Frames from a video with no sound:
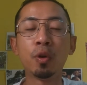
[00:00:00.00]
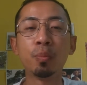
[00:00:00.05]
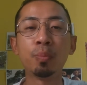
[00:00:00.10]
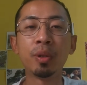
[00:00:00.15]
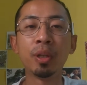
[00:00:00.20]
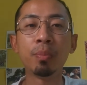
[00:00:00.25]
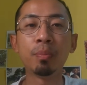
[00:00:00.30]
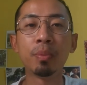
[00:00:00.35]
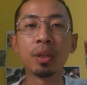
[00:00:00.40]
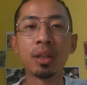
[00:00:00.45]
for
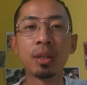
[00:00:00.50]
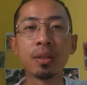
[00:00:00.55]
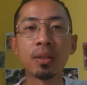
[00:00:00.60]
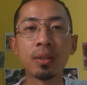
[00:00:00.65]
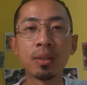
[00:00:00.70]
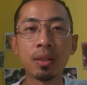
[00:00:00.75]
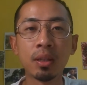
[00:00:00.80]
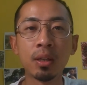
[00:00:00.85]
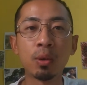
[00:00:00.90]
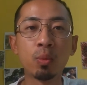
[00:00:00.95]
me
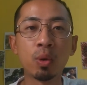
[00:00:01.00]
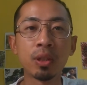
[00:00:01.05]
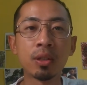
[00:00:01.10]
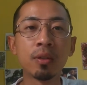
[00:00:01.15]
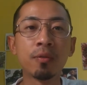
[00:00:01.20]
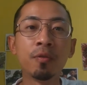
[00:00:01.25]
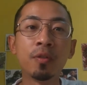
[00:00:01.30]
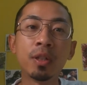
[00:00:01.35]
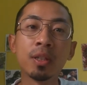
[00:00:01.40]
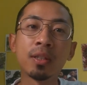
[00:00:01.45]
because that was
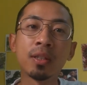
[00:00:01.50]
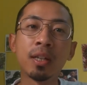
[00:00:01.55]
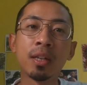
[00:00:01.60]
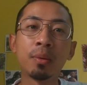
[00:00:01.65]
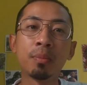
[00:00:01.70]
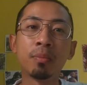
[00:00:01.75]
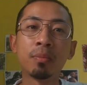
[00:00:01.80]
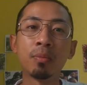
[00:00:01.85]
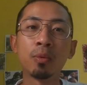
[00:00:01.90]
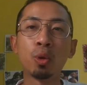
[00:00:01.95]
the first
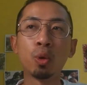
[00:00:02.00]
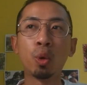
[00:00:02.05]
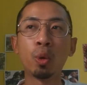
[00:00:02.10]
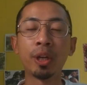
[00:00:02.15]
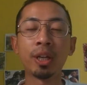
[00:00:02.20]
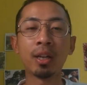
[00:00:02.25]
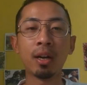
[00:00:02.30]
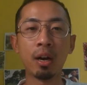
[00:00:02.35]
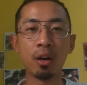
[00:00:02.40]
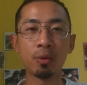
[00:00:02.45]
time
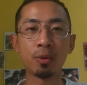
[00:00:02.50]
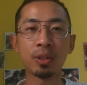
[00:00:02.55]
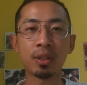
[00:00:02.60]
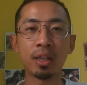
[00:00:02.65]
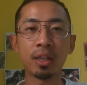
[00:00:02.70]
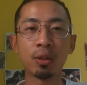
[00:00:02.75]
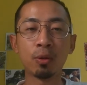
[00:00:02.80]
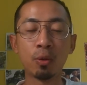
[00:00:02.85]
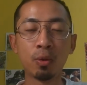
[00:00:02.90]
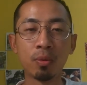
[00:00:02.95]
going
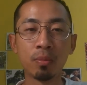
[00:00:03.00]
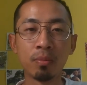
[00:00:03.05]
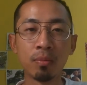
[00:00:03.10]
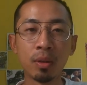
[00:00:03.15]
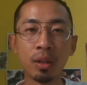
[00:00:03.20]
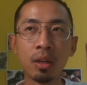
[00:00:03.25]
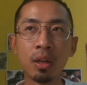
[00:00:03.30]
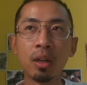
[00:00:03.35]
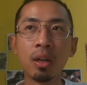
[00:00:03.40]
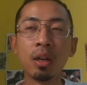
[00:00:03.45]
outside
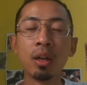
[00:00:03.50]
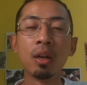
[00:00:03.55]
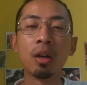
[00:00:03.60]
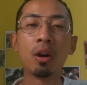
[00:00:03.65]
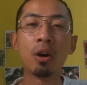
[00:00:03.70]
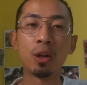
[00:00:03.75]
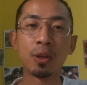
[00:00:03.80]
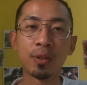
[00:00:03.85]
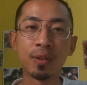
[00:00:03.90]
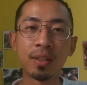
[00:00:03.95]

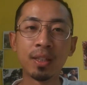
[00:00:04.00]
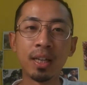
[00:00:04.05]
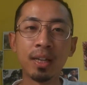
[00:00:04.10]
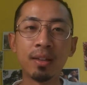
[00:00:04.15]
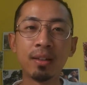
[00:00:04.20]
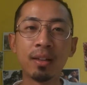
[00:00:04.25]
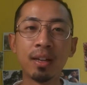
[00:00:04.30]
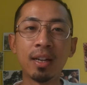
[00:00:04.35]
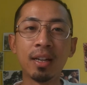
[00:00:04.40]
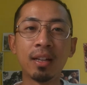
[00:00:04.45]
our
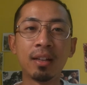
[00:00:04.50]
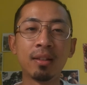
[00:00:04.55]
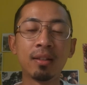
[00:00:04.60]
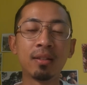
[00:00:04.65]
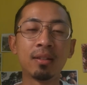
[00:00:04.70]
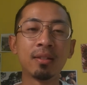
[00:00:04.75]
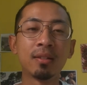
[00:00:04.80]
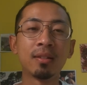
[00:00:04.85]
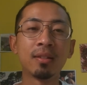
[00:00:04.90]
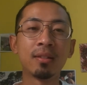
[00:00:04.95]
state
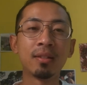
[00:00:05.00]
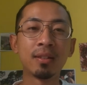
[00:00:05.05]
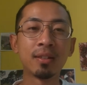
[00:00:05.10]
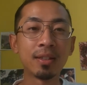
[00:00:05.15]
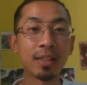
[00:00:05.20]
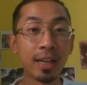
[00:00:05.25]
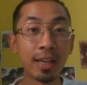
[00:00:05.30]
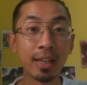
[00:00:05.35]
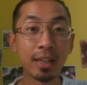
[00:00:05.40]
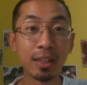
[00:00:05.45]
and
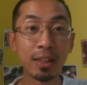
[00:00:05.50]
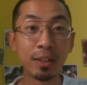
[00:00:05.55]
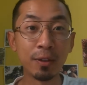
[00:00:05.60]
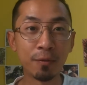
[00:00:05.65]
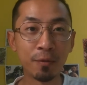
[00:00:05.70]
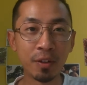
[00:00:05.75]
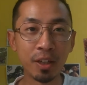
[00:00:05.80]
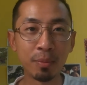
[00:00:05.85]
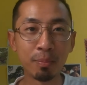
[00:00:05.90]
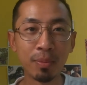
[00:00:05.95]
staying in
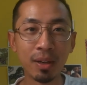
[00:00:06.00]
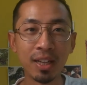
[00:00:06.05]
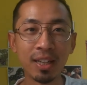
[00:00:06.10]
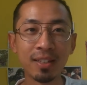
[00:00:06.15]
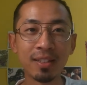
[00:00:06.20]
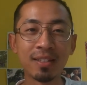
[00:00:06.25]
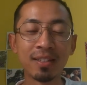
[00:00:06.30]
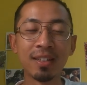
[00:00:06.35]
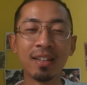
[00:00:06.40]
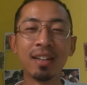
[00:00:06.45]
different
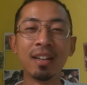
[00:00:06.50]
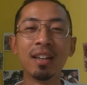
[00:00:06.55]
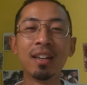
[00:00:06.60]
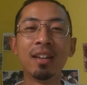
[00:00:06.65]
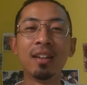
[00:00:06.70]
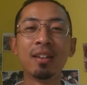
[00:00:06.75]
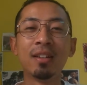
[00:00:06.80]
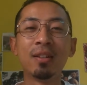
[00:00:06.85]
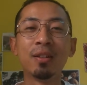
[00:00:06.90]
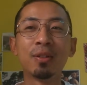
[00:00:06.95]
place.
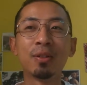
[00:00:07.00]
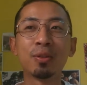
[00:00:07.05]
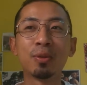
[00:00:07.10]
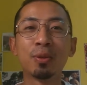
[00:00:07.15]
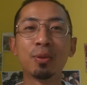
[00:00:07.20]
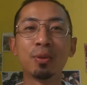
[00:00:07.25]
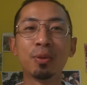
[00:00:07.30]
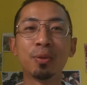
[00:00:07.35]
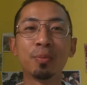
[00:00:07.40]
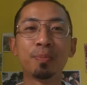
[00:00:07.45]

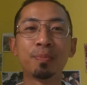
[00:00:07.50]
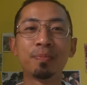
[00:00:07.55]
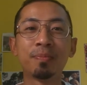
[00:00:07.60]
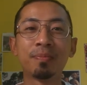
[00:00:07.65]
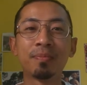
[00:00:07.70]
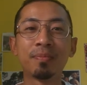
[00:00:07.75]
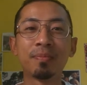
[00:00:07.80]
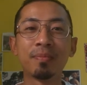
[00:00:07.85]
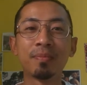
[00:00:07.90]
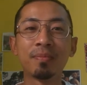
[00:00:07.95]
So
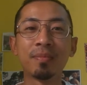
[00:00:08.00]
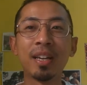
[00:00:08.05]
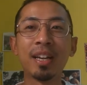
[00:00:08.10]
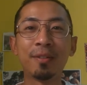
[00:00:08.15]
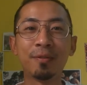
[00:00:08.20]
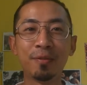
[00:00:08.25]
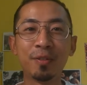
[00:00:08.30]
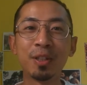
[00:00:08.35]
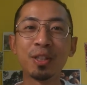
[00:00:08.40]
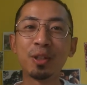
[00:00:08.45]

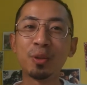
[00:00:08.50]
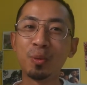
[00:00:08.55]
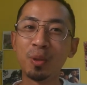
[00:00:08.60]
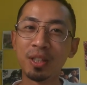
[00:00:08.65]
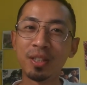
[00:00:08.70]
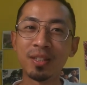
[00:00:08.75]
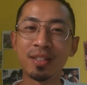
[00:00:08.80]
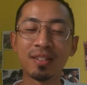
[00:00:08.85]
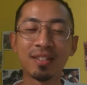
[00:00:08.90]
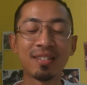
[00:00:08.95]
at first it
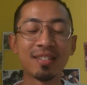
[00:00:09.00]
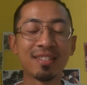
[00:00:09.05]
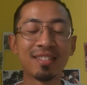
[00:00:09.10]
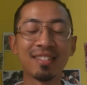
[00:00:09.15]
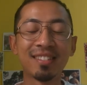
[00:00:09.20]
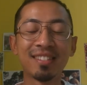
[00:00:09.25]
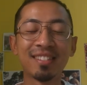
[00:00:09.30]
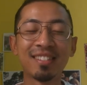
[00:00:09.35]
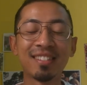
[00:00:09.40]
was